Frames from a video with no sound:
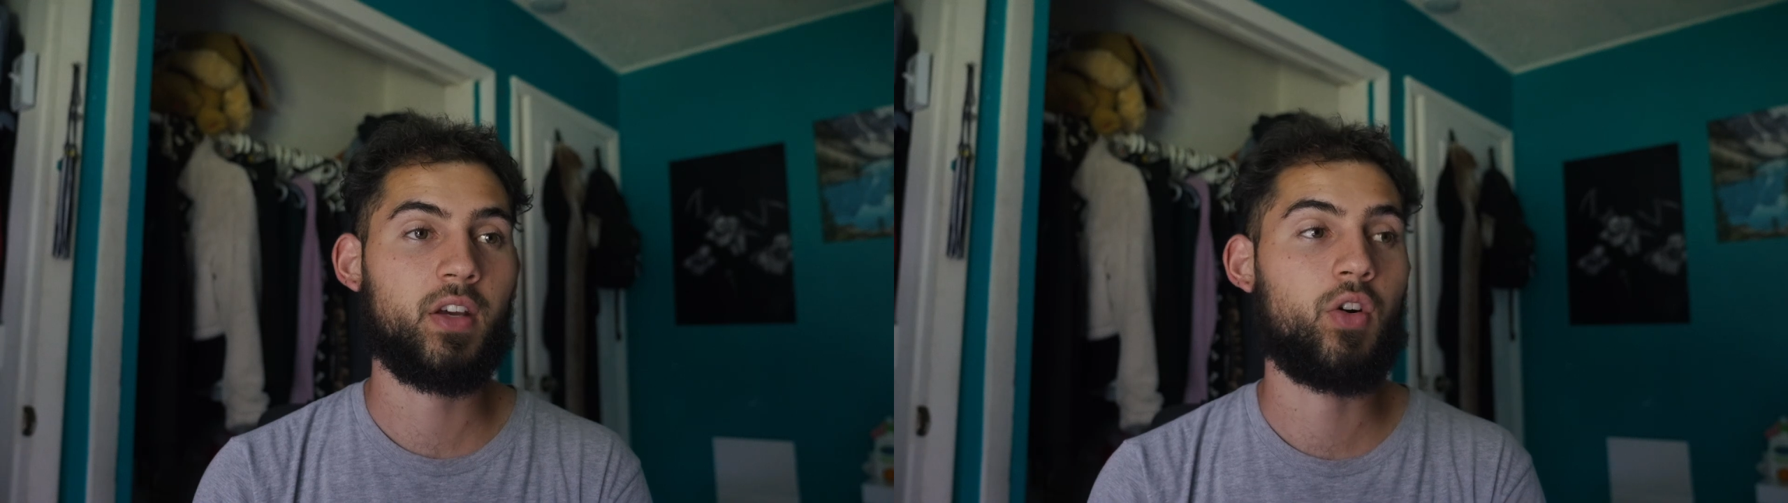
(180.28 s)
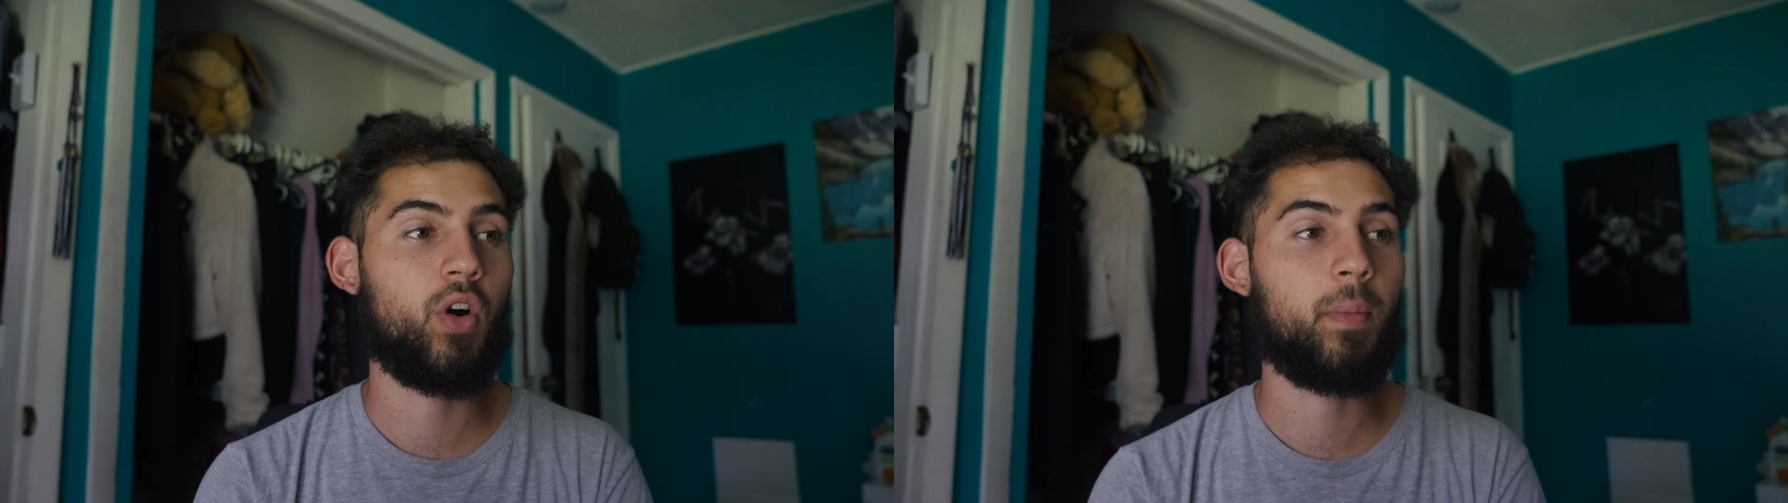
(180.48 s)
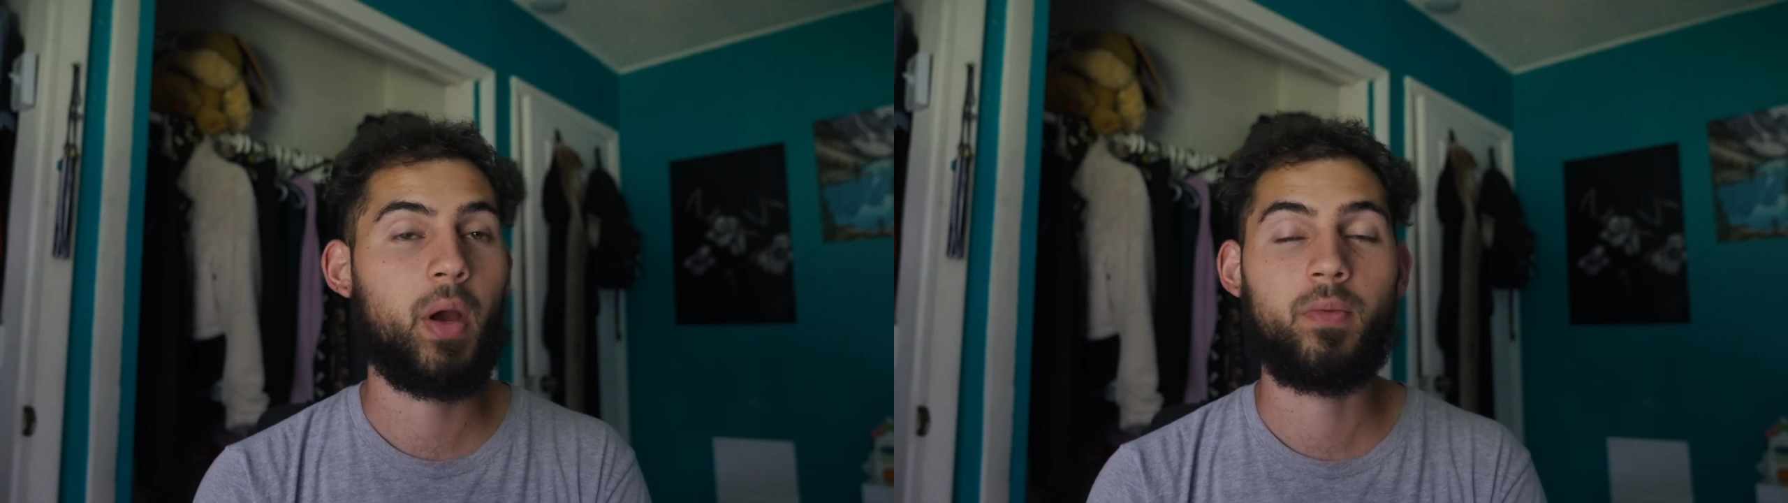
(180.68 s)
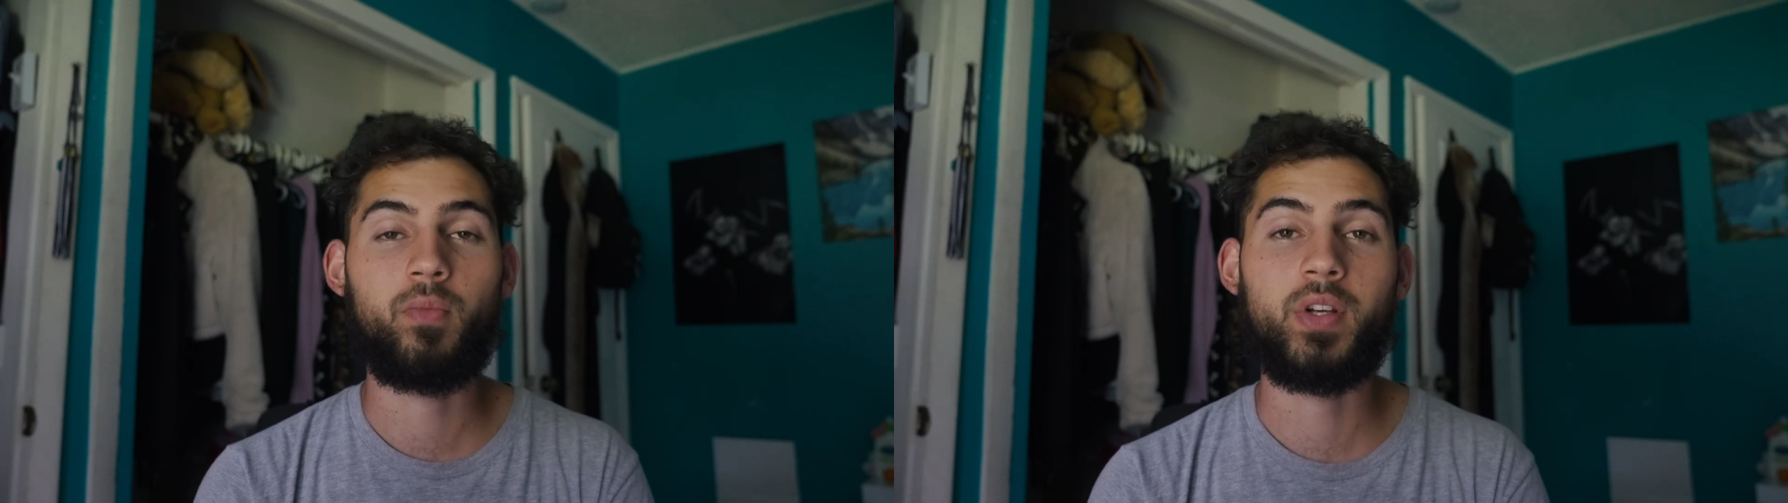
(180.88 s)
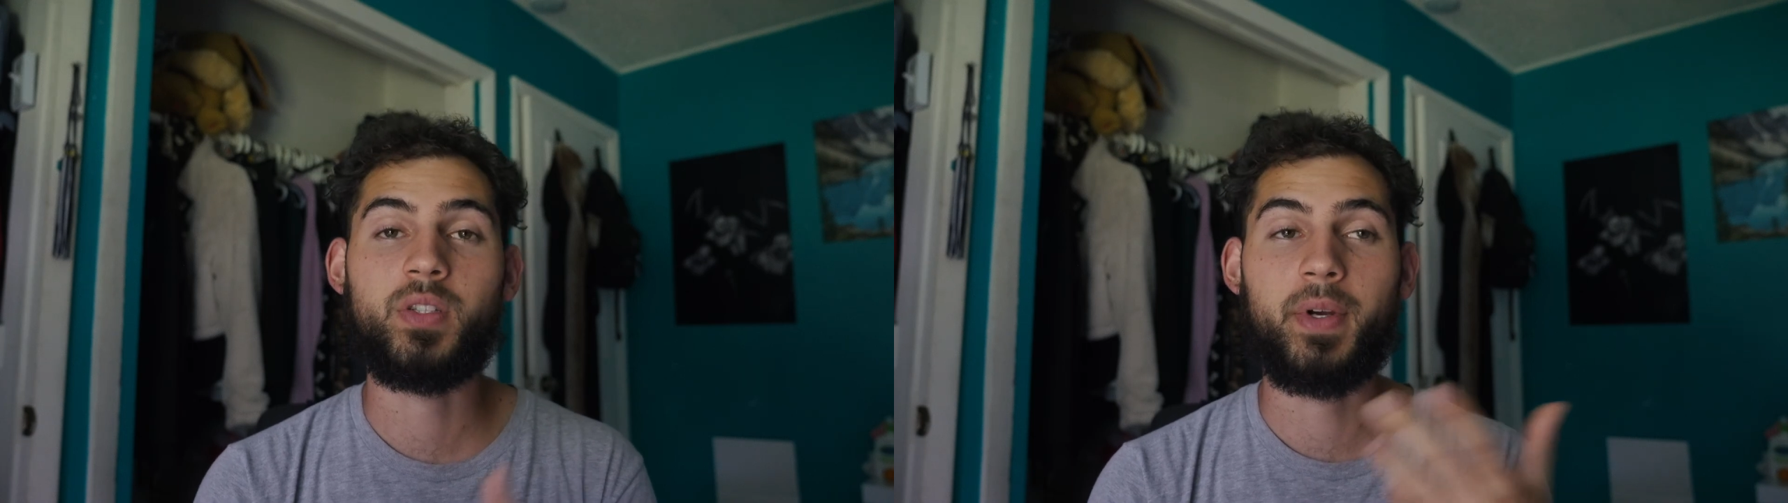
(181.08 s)
oh, am I
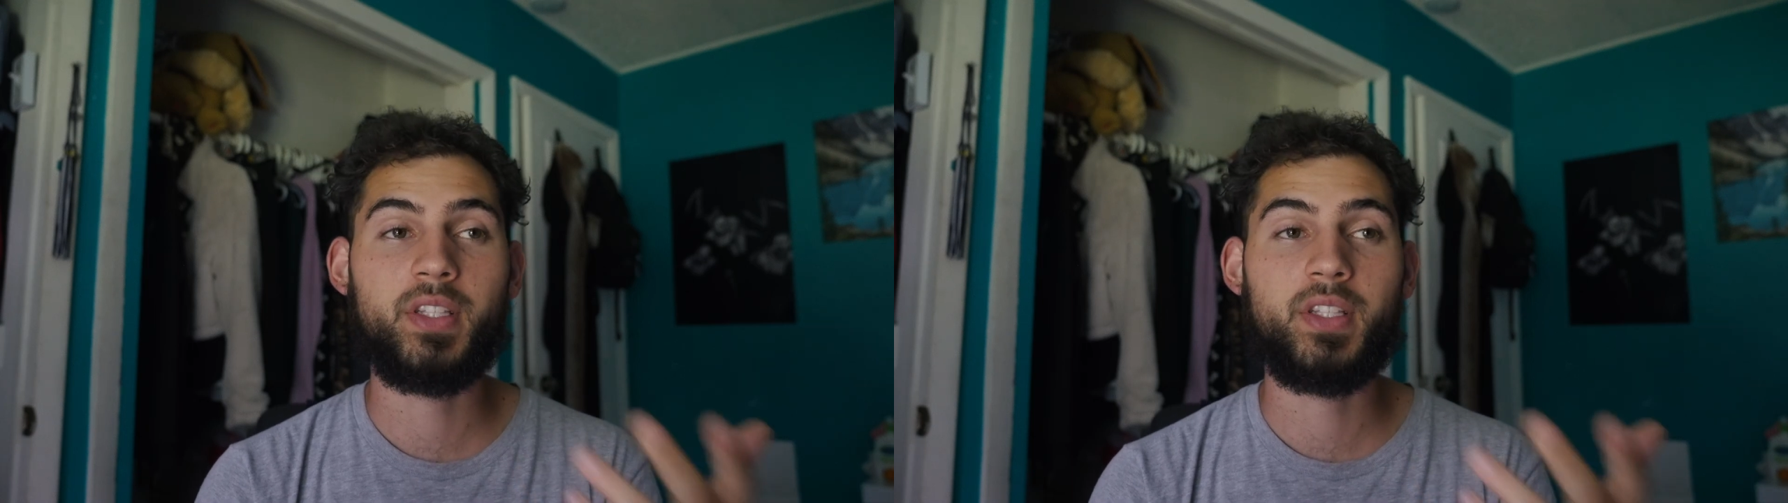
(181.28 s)
wasting my